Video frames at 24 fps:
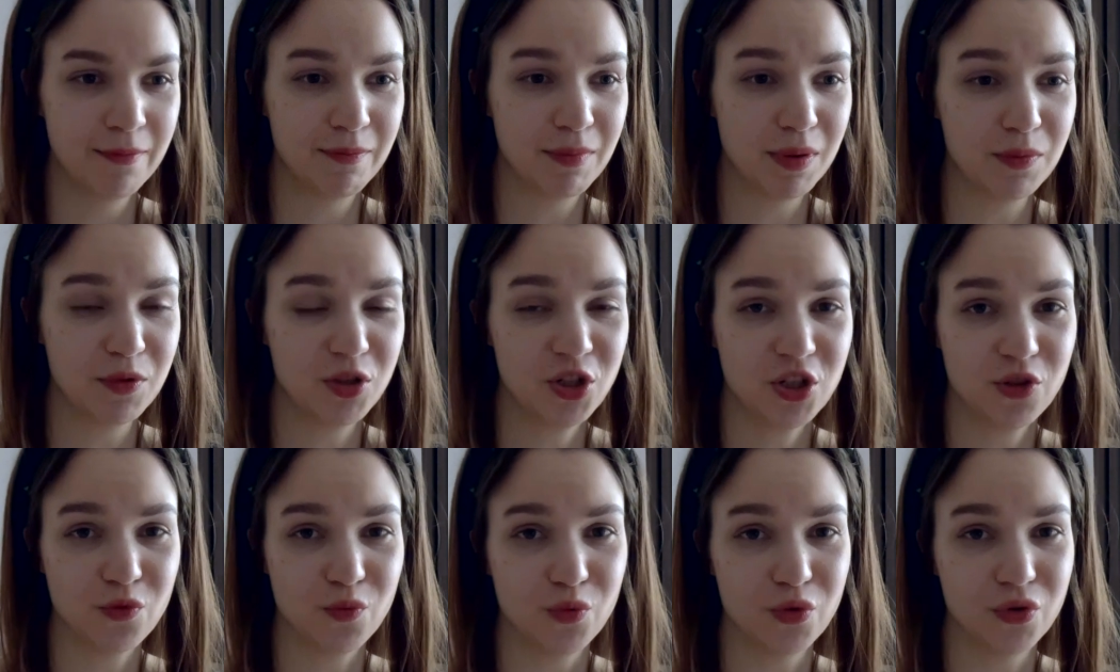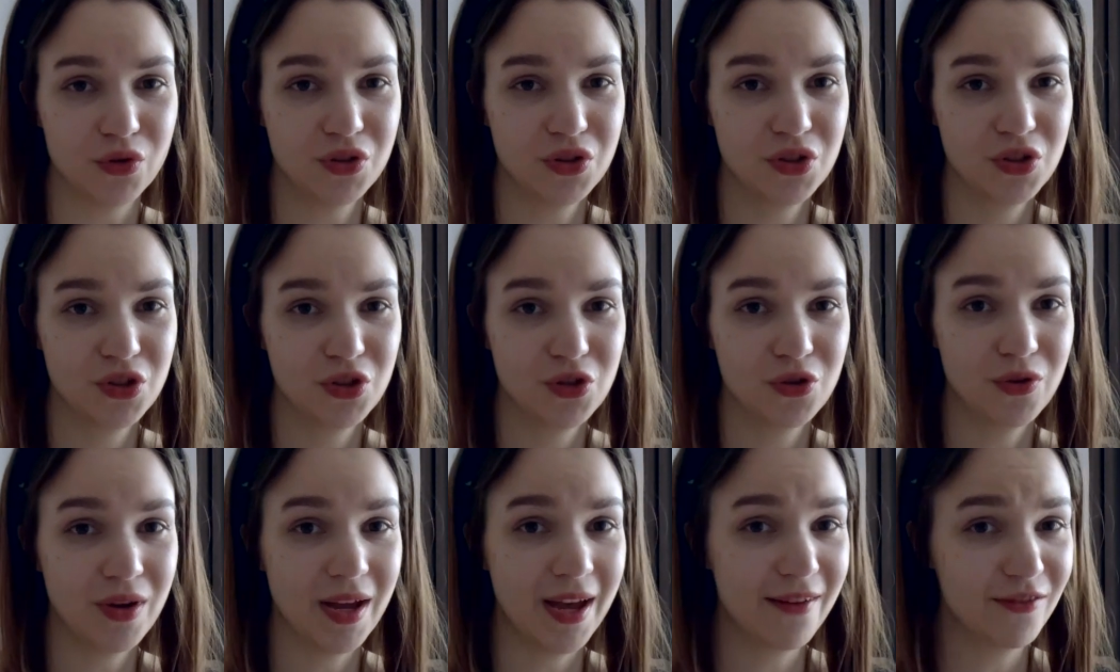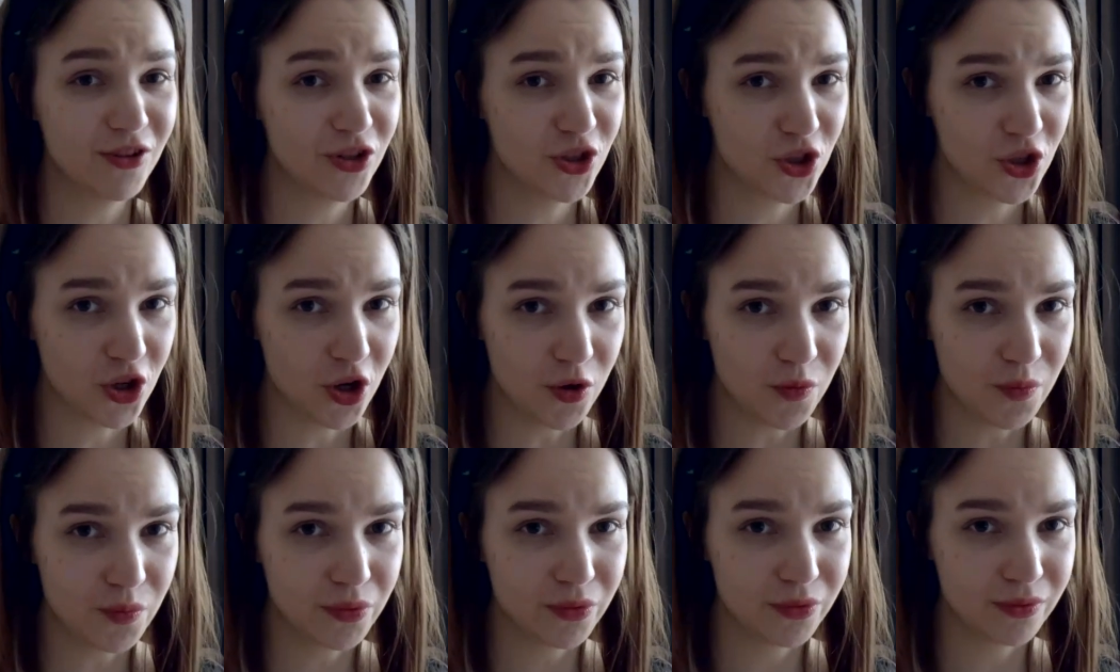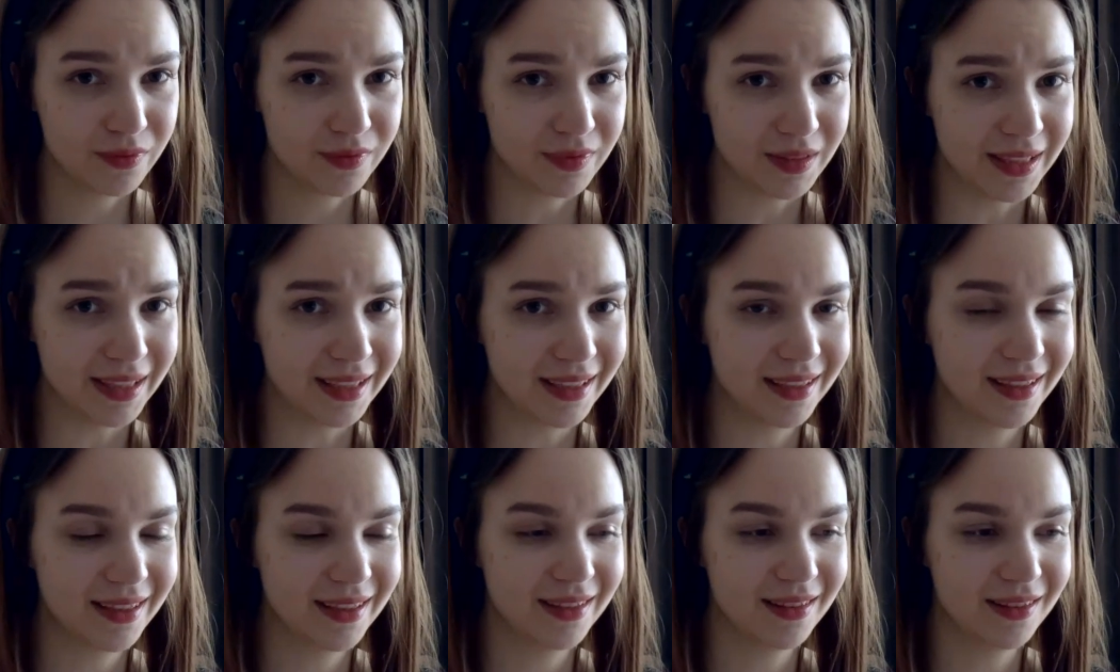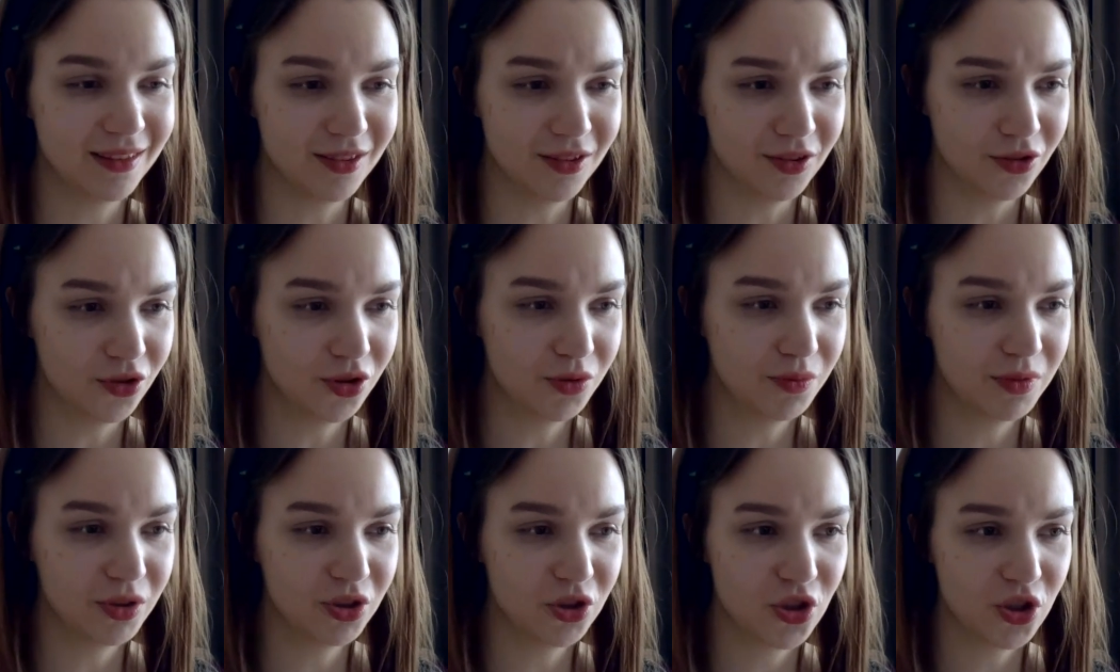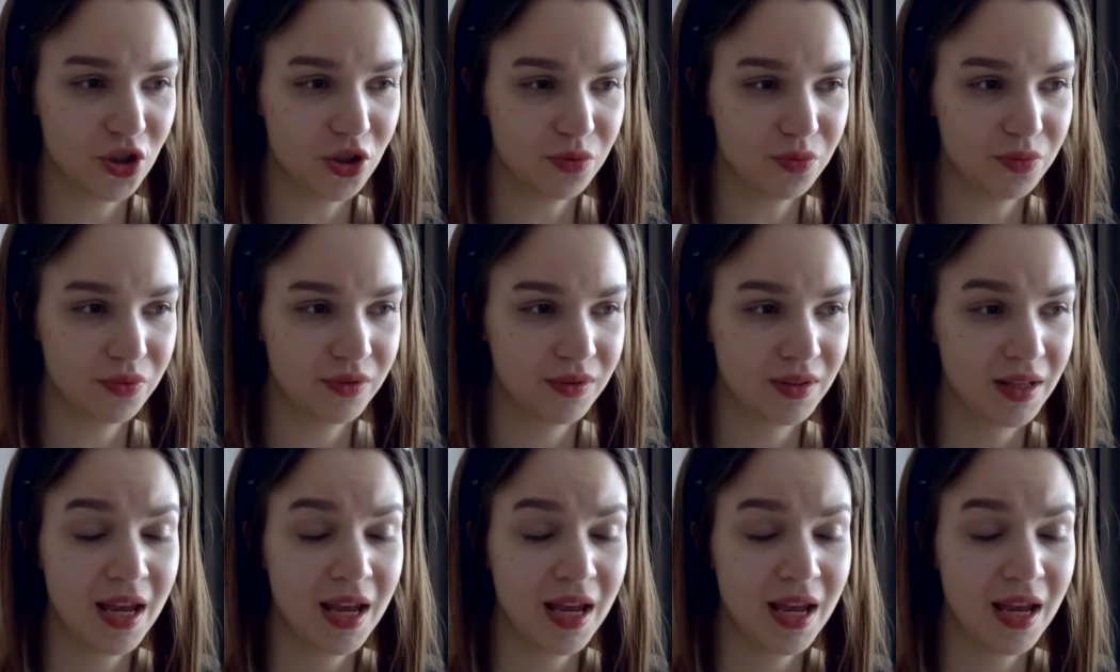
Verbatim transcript: Maybe she wants to have a job, like normal job.